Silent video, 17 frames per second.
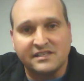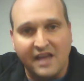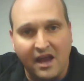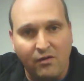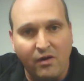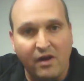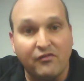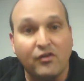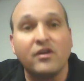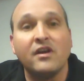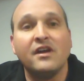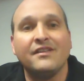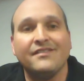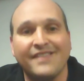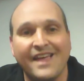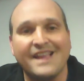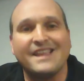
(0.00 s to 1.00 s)
However,
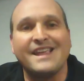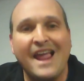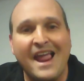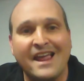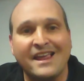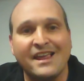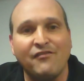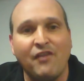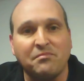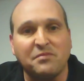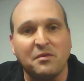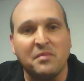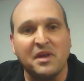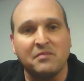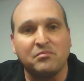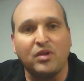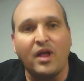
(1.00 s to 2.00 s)
they can give up the
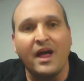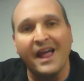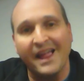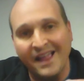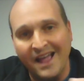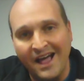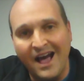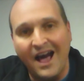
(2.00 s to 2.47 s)
big play.